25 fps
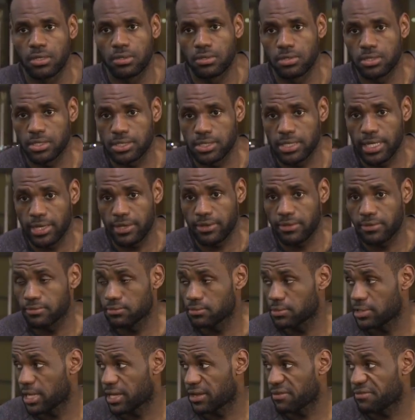just take
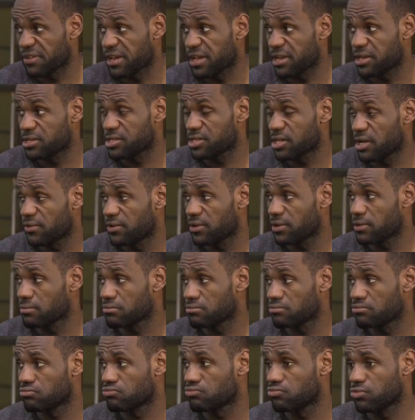advantage of it.
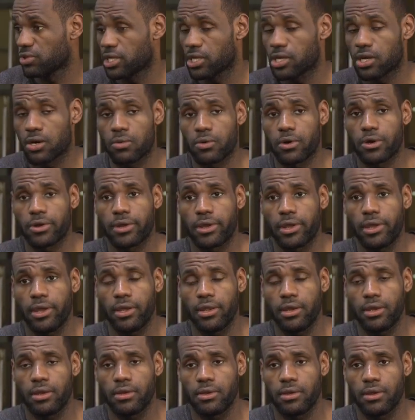We get our work
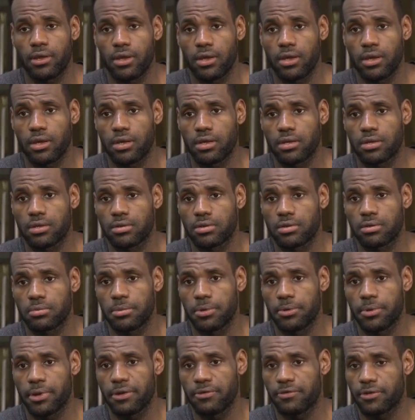in, and
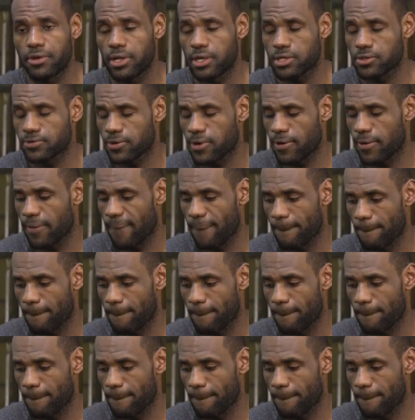be ready for the next round.